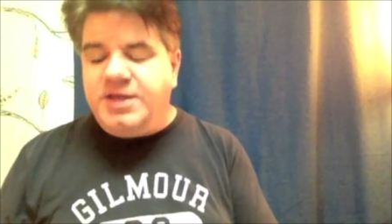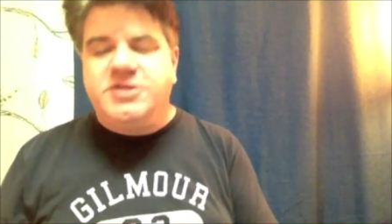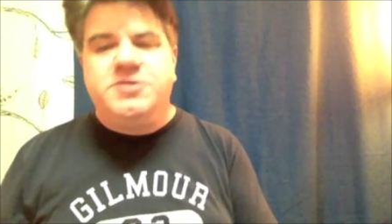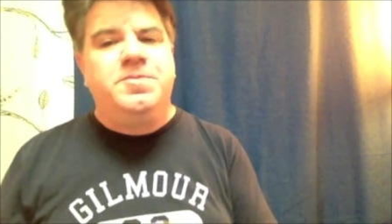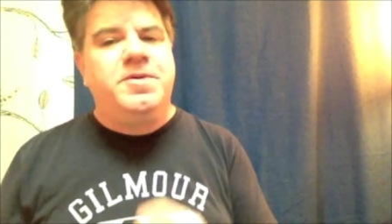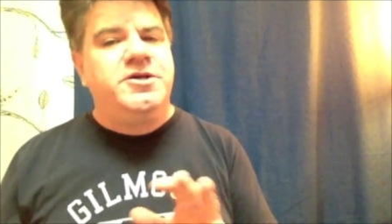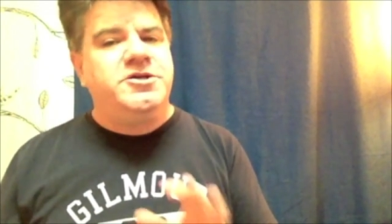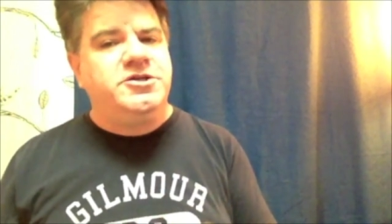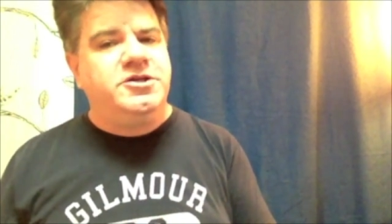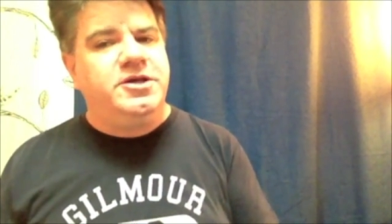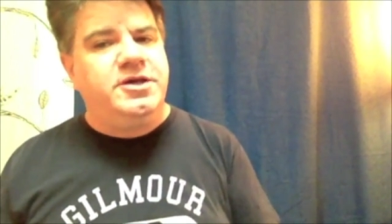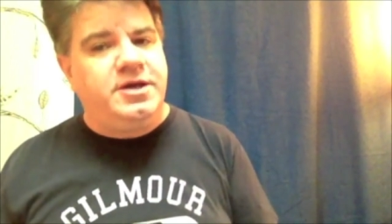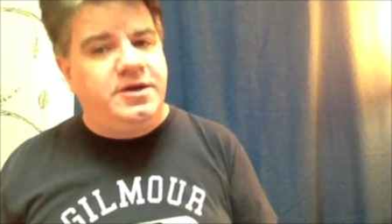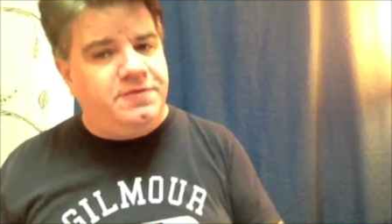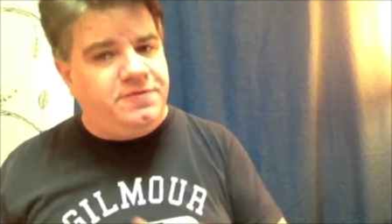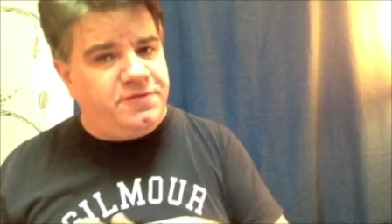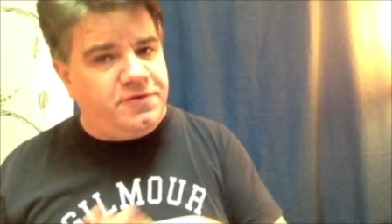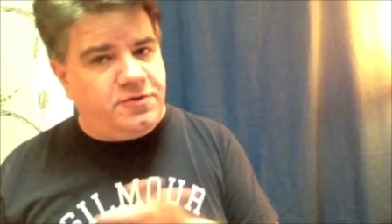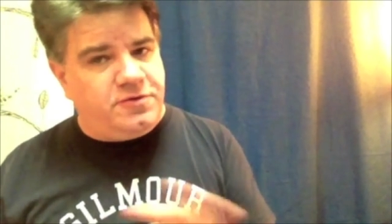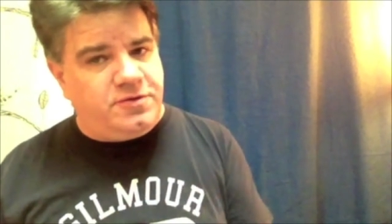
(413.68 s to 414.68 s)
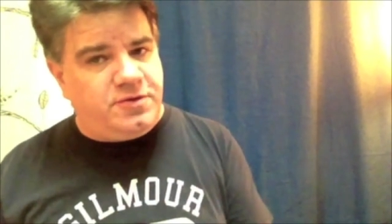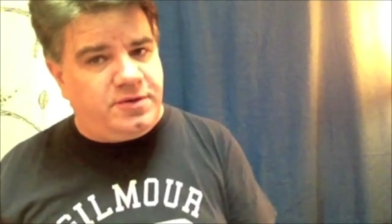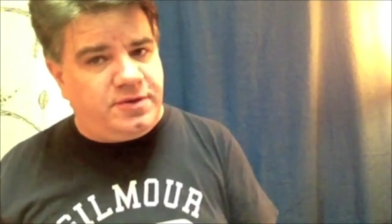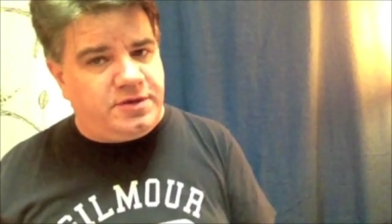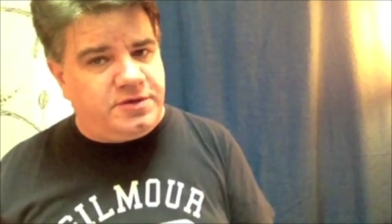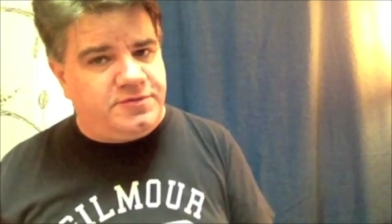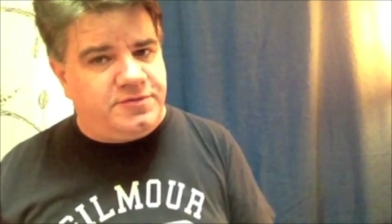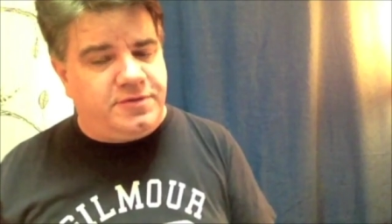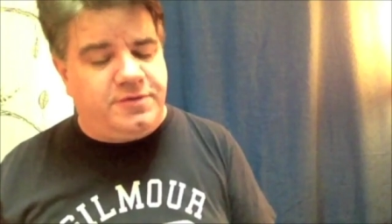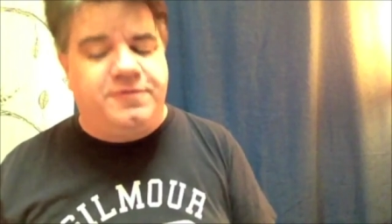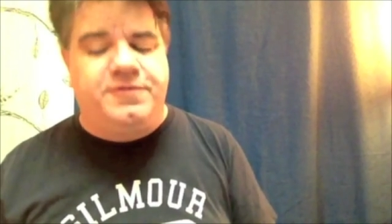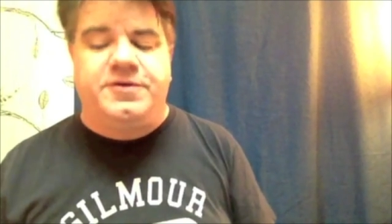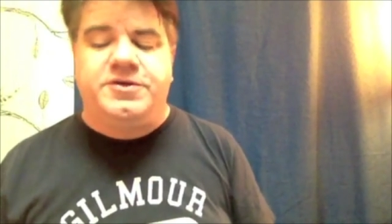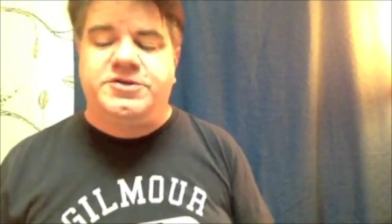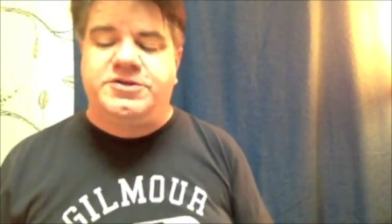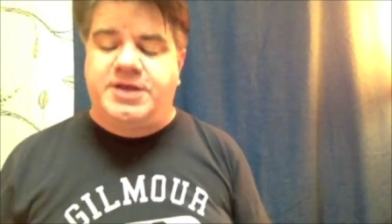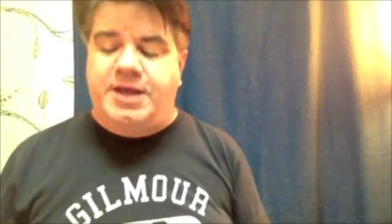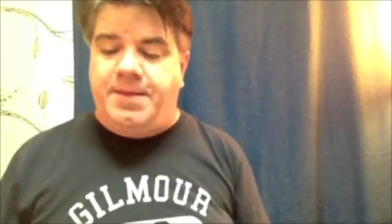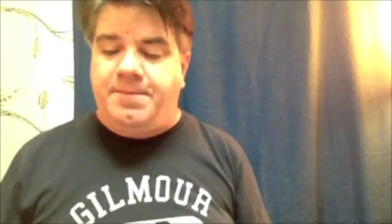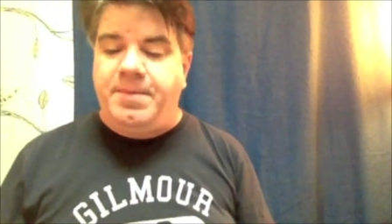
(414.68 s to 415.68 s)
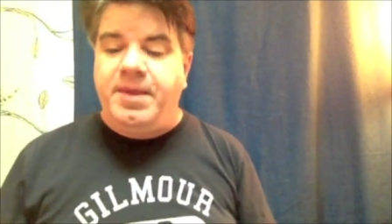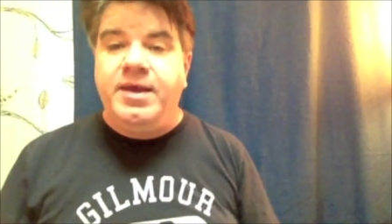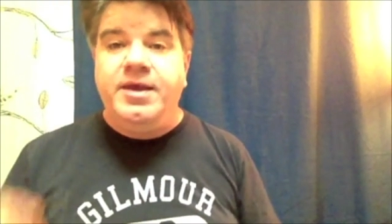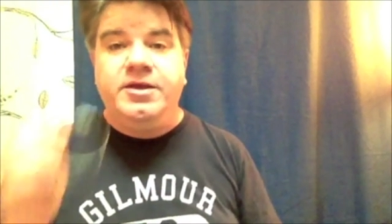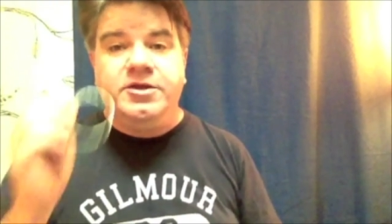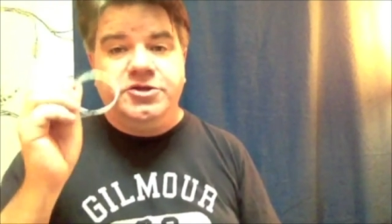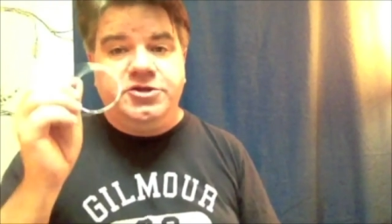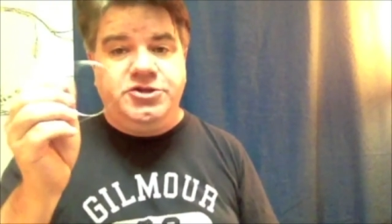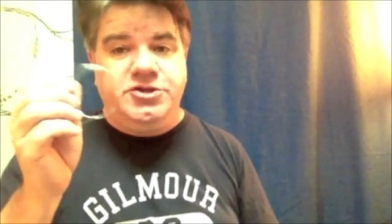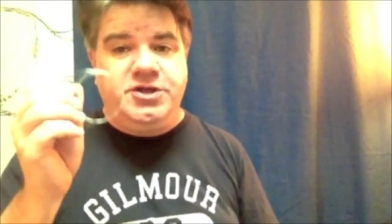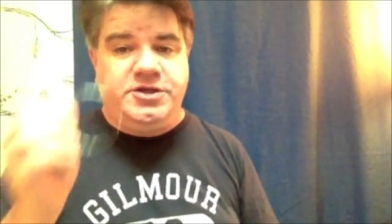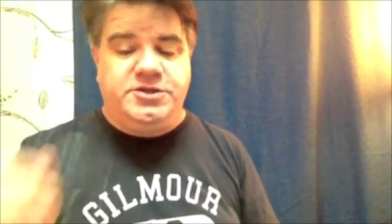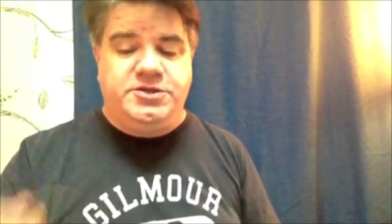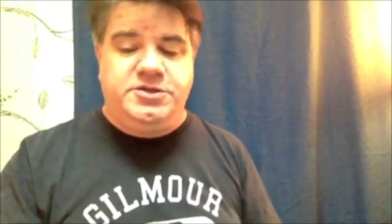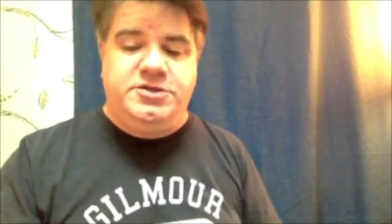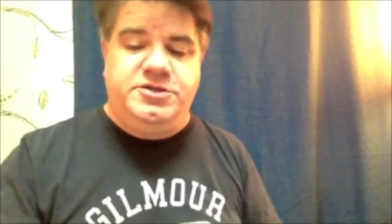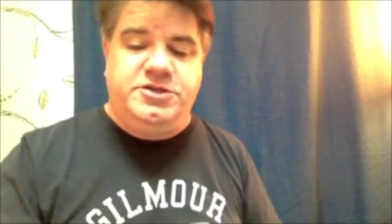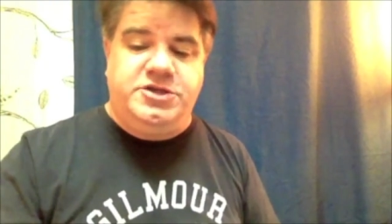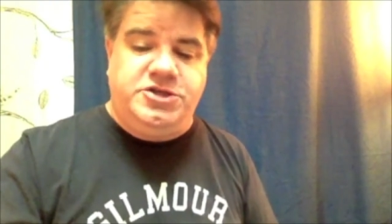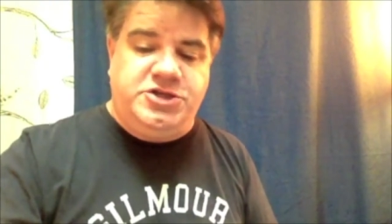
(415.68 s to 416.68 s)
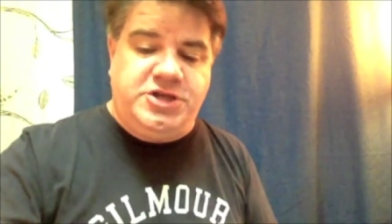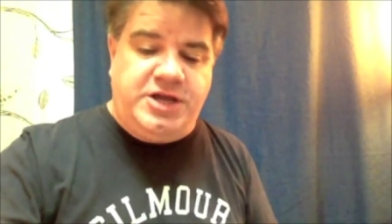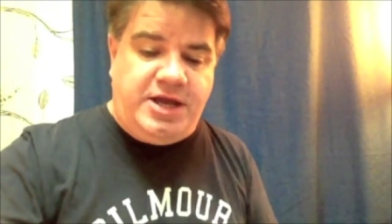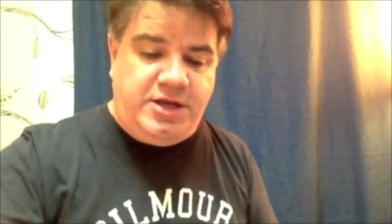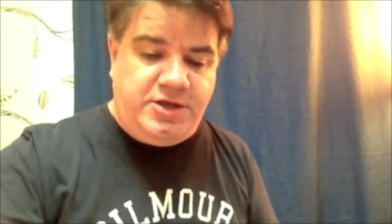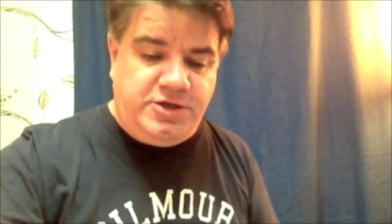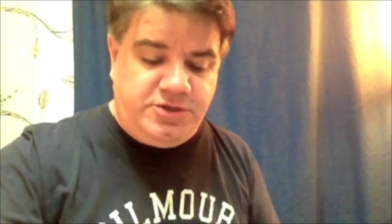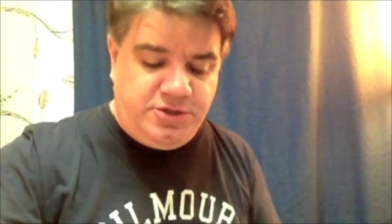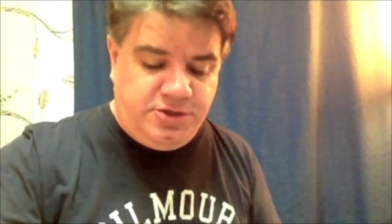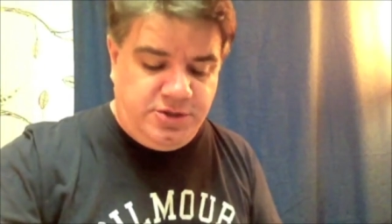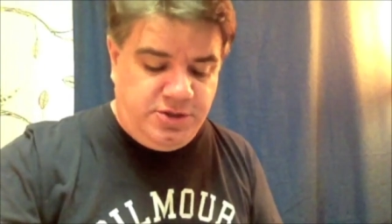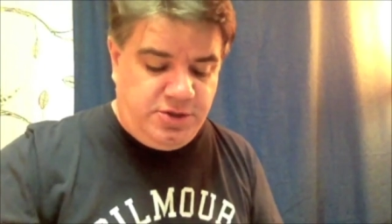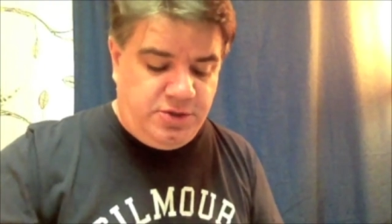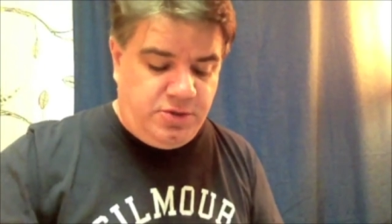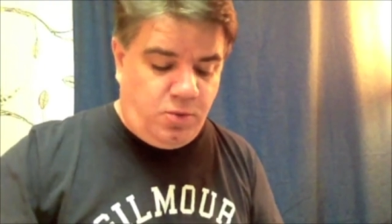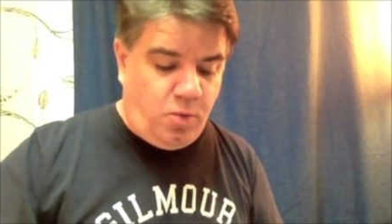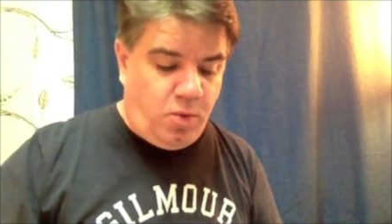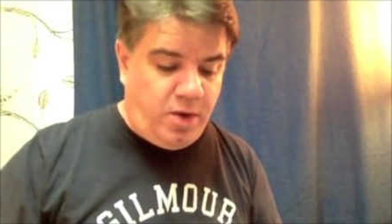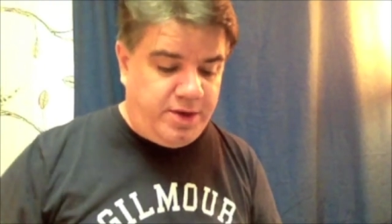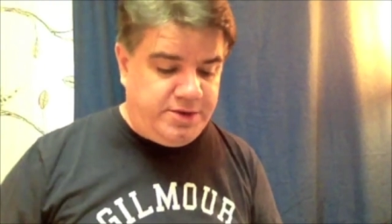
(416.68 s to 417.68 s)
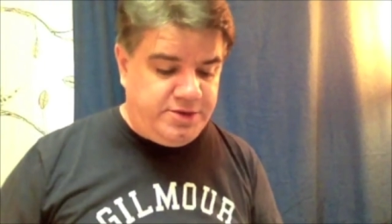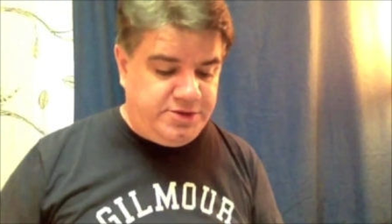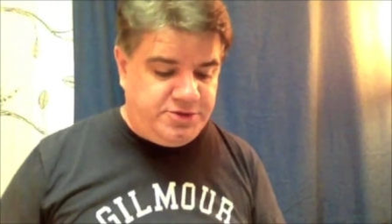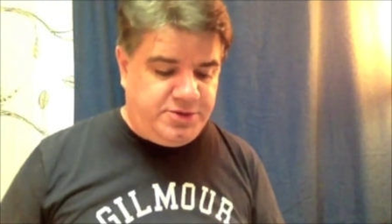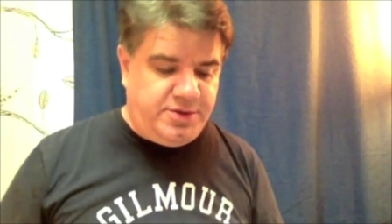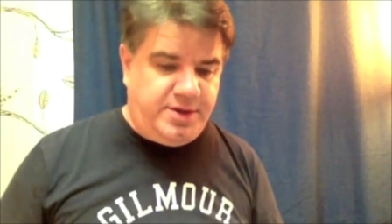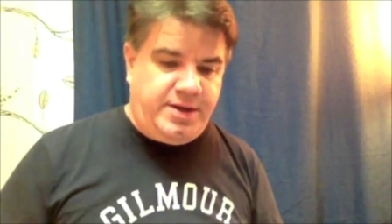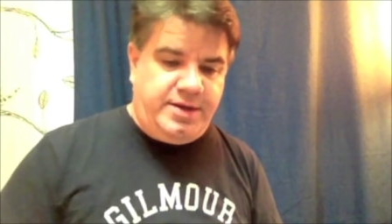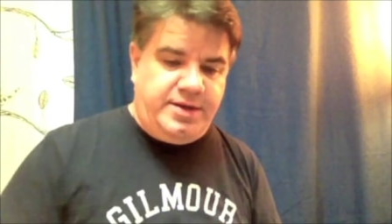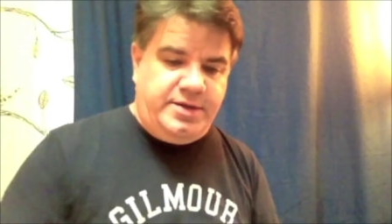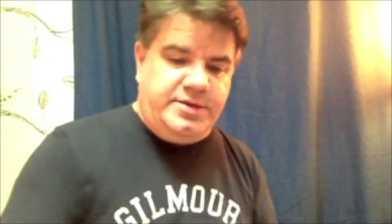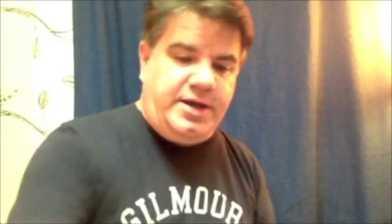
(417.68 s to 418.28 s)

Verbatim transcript: especially if you're doing this for the first time, just to change one string at a